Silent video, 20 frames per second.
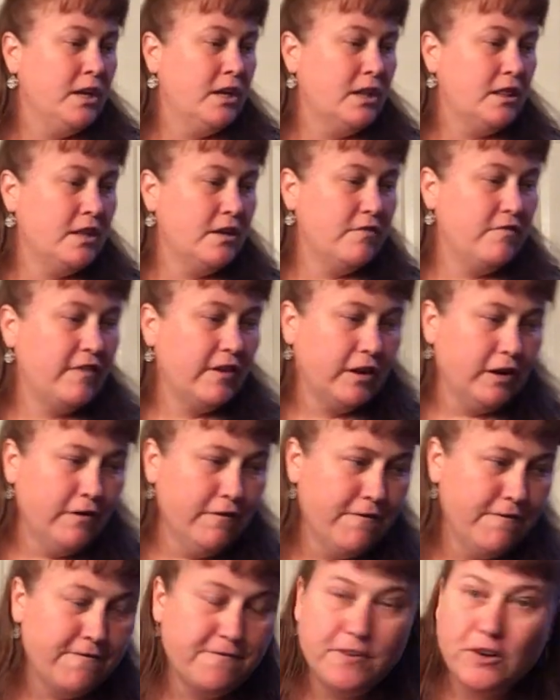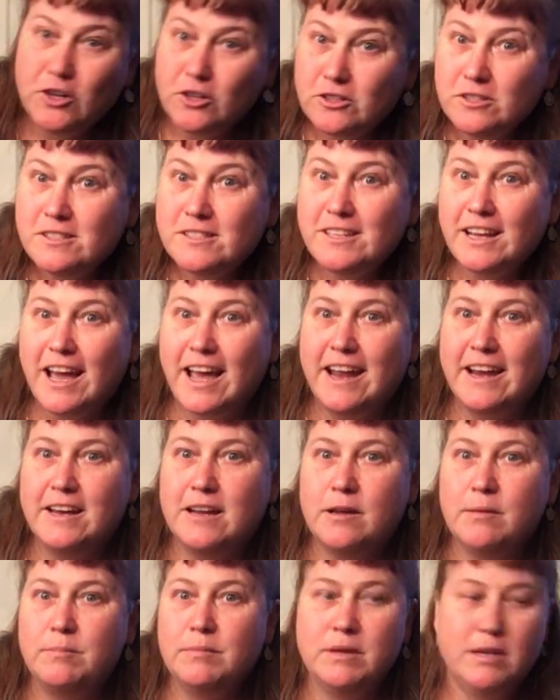The very first
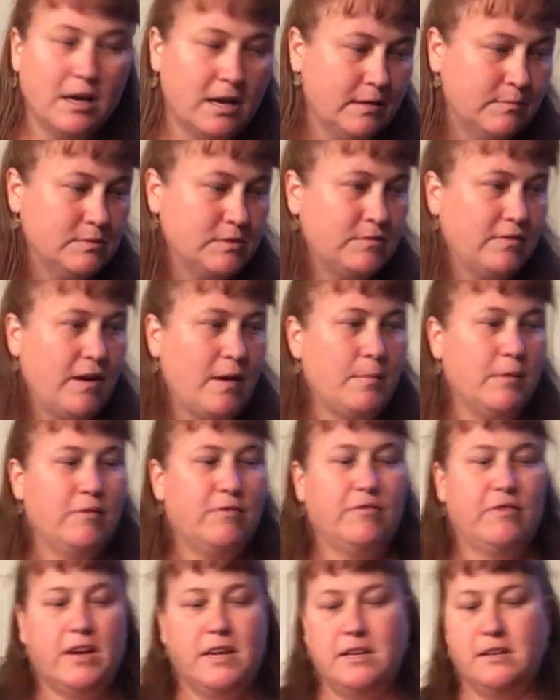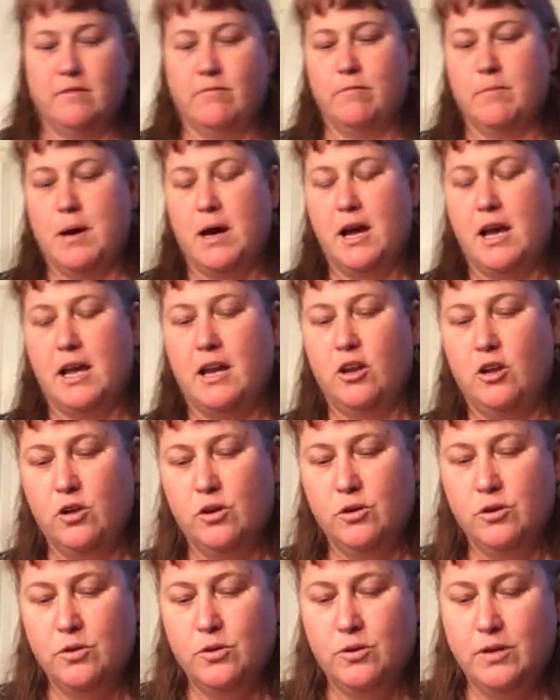item comes from a friend of mine
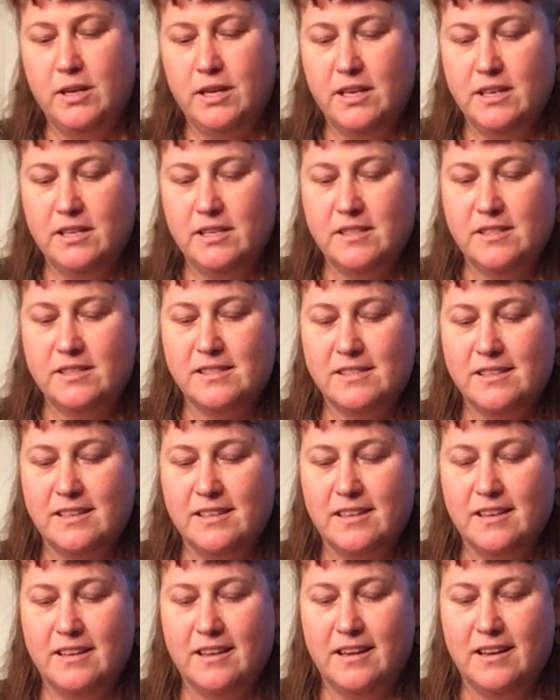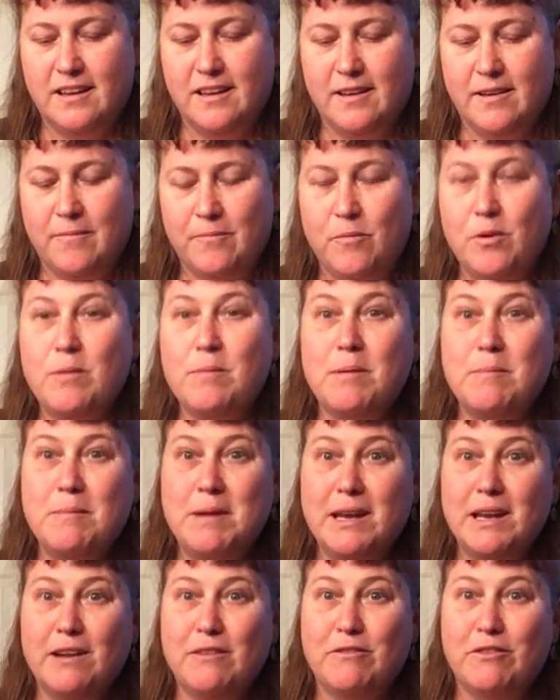who is, we've been
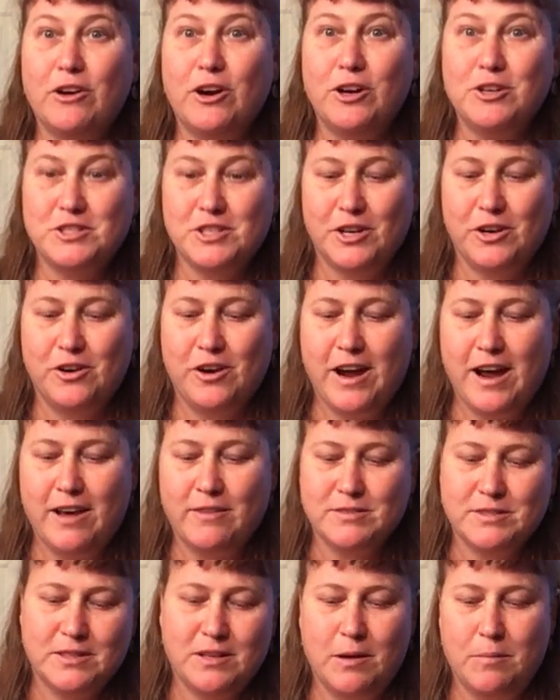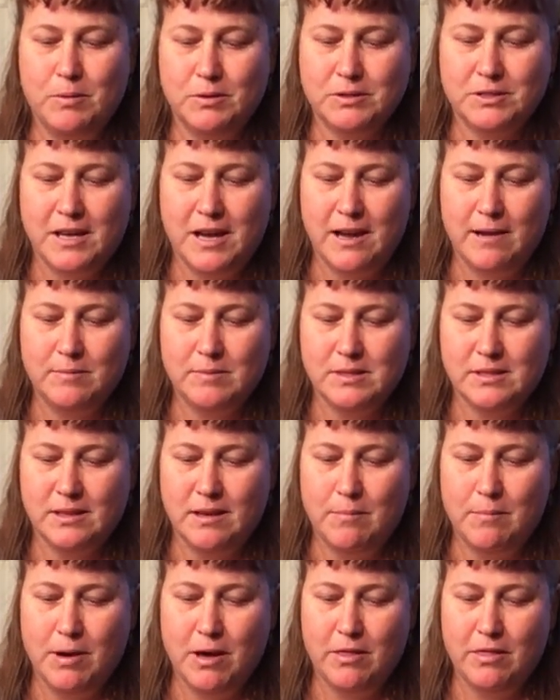meeting for arts and crafts a couple times
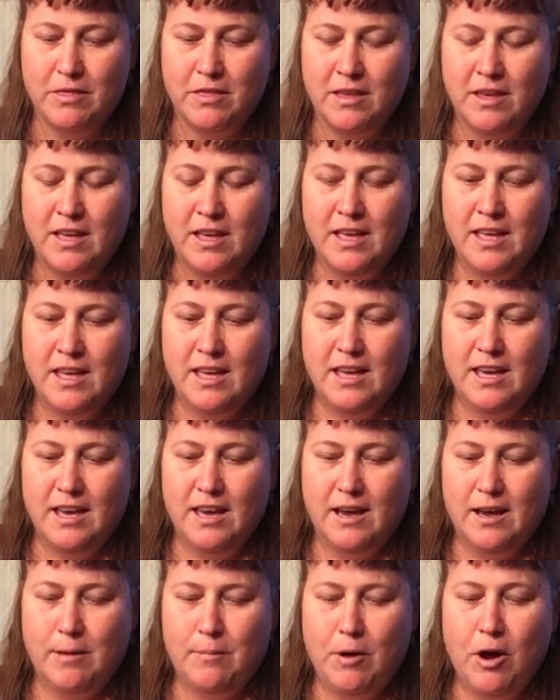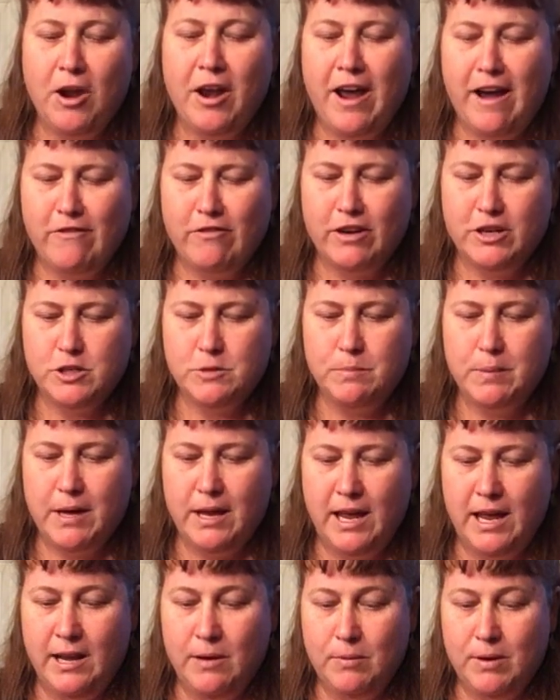a month on average,
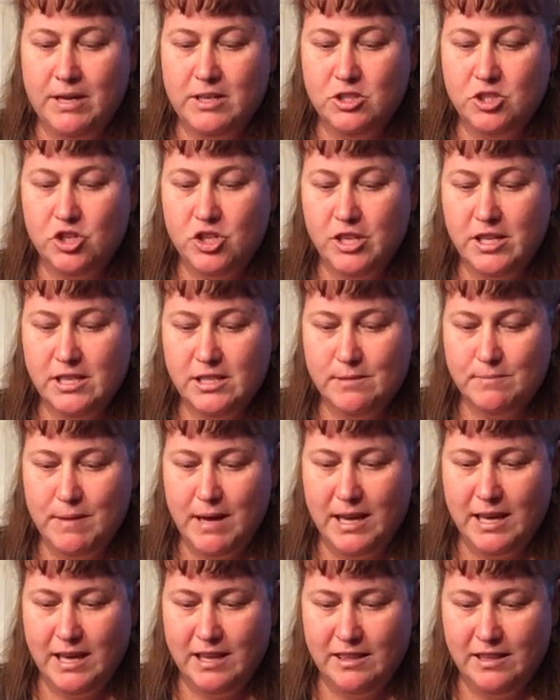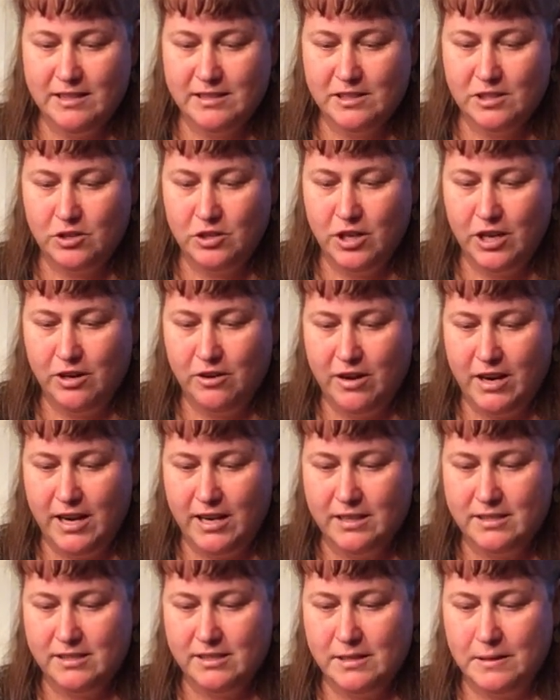but anyways, she is making these little
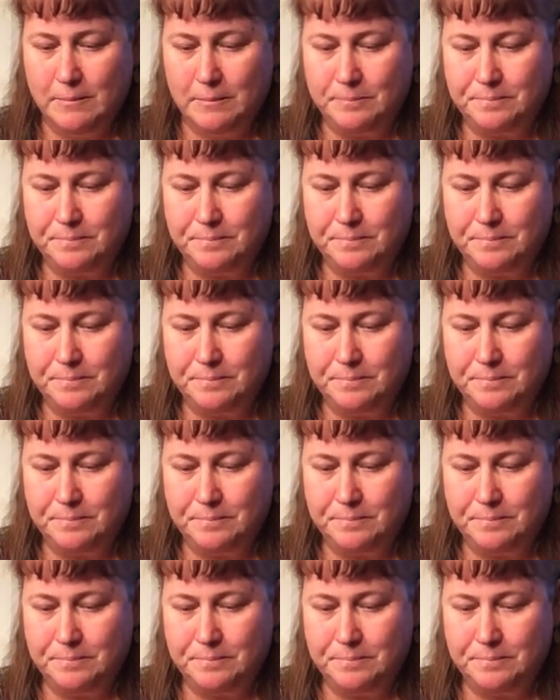earrings